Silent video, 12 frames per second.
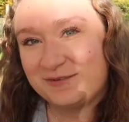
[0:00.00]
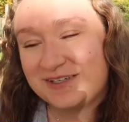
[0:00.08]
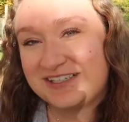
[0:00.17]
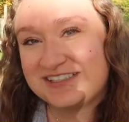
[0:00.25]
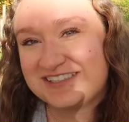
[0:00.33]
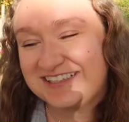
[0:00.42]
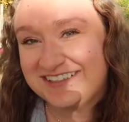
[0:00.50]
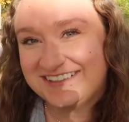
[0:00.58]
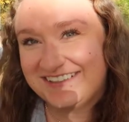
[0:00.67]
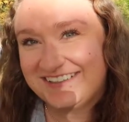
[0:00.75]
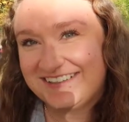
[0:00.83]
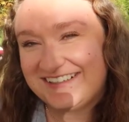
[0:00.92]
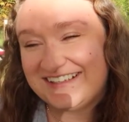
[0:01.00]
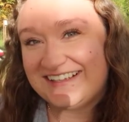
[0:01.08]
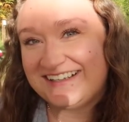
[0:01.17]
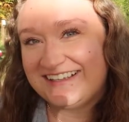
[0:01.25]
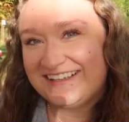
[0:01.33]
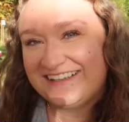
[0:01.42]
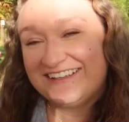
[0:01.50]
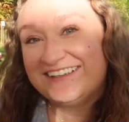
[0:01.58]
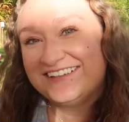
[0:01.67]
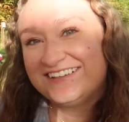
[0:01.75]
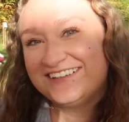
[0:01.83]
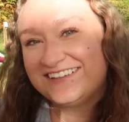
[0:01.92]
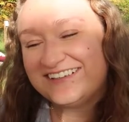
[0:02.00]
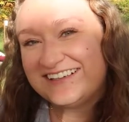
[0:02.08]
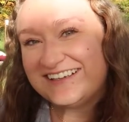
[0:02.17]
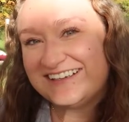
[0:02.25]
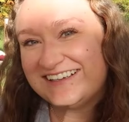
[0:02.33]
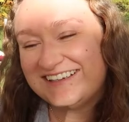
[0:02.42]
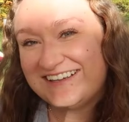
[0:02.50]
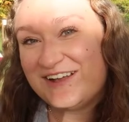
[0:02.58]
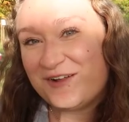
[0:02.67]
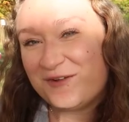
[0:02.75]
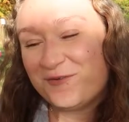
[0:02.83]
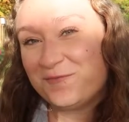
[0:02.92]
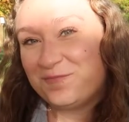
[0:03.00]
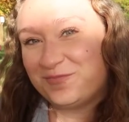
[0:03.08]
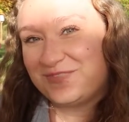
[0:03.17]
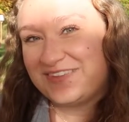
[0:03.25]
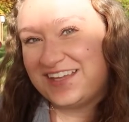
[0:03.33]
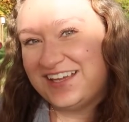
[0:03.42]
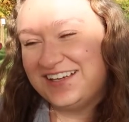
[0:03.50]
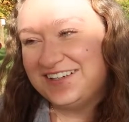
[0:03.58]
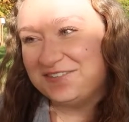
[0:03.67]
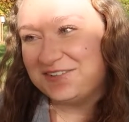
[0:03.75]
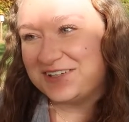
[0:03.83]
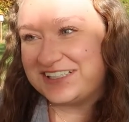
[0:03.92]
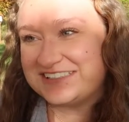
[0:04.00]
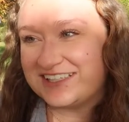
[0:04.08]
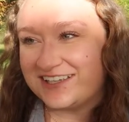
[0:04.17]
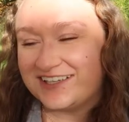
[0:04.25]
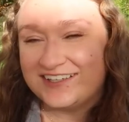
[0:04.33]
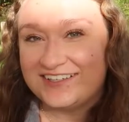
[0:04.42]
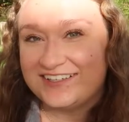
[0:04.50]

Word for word: What is it? So here's to the future, you editing this vlog. What is it?